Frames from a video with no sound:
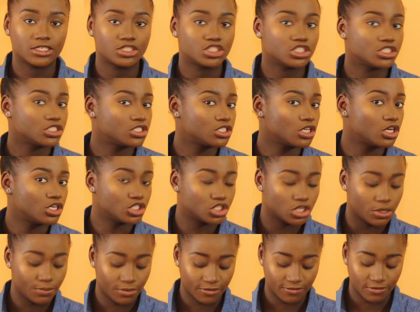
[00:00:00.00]
just on
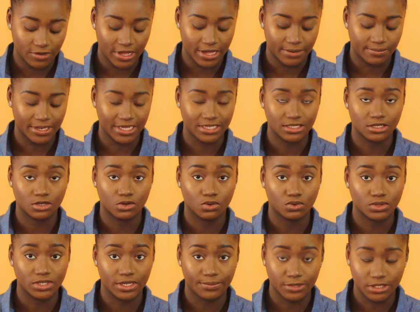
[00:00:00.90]
top of where I applied the
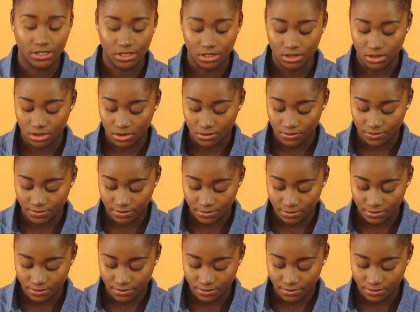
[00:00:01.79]
gold deposits.